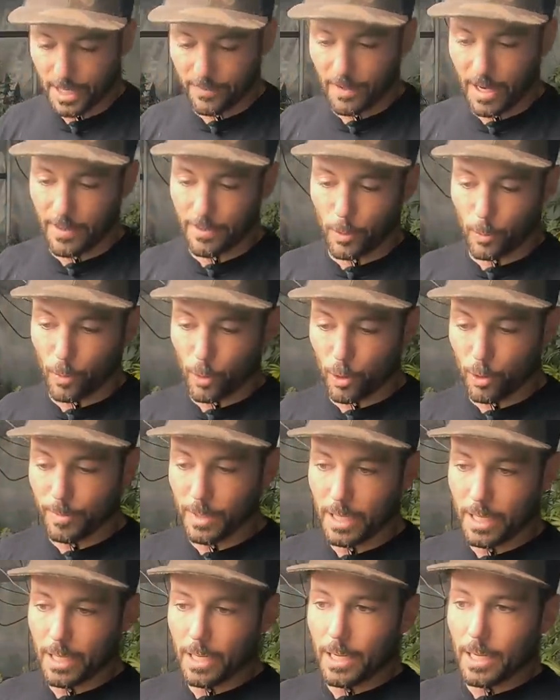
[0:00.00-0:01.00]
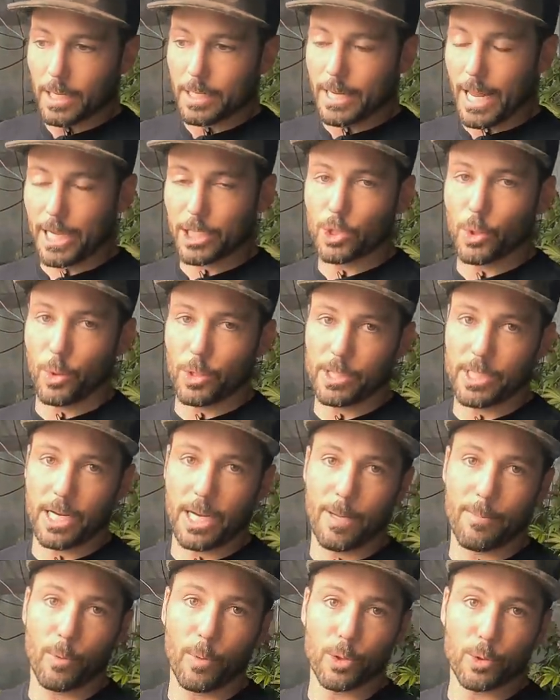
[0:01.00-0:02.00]
I've got the room next door
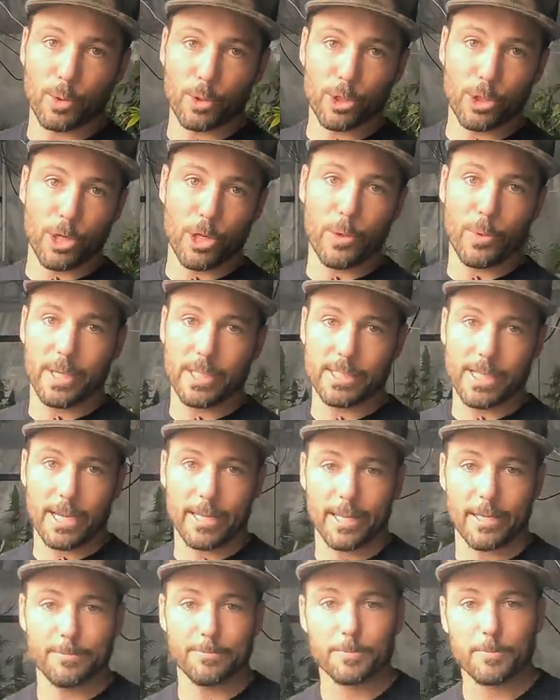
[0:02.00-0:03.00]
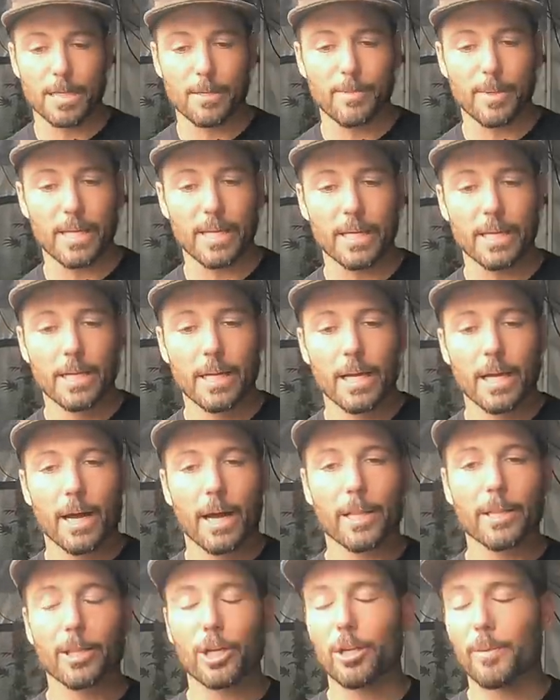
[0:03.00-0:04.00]
set up, which we'll show you in a second. It's going to be
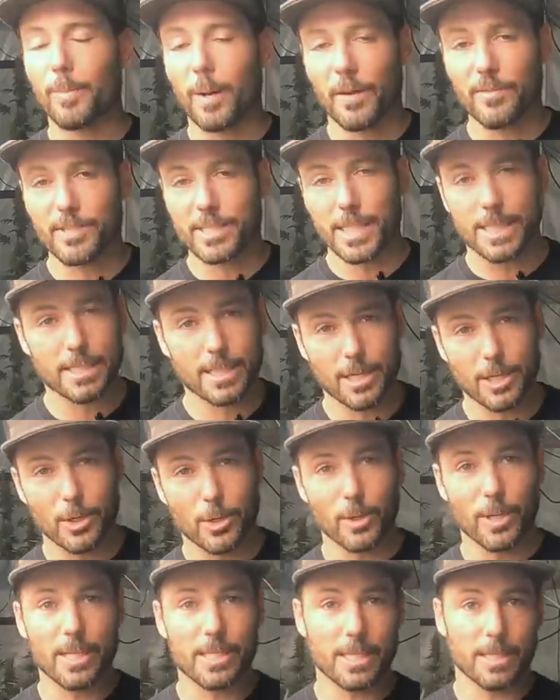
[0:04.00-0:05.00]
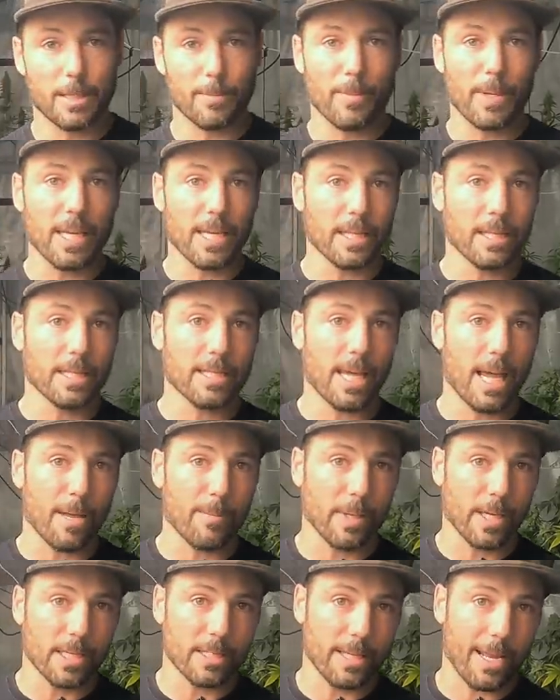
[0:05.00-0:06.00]
a little above 60 degrees at the peak of the
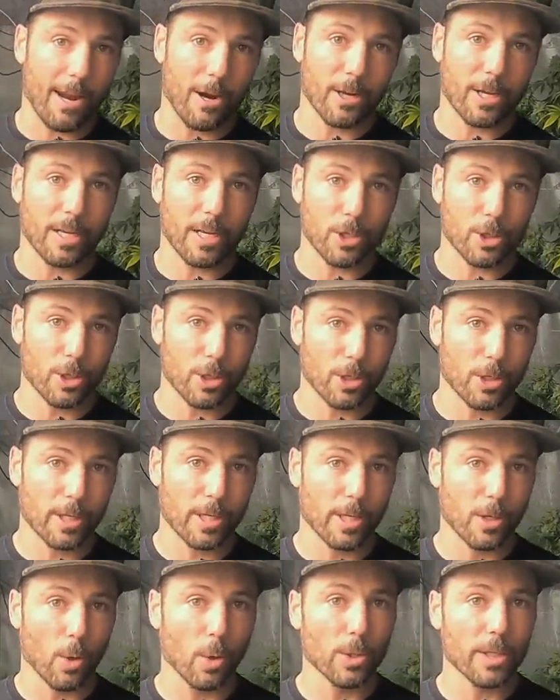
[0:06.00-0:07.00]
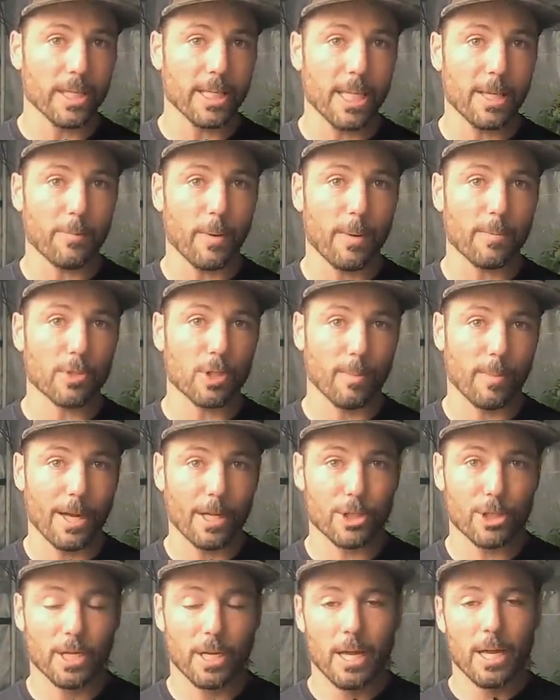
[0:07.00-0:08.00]
day because the air conditioner can only keep up so
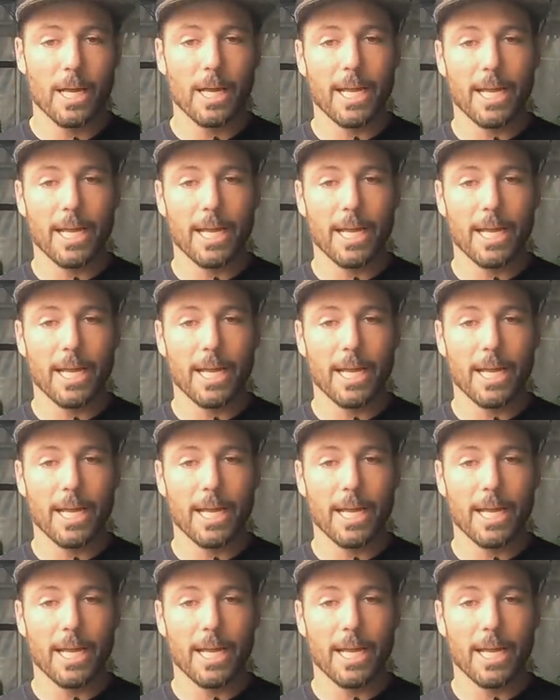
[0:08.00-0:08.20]
much.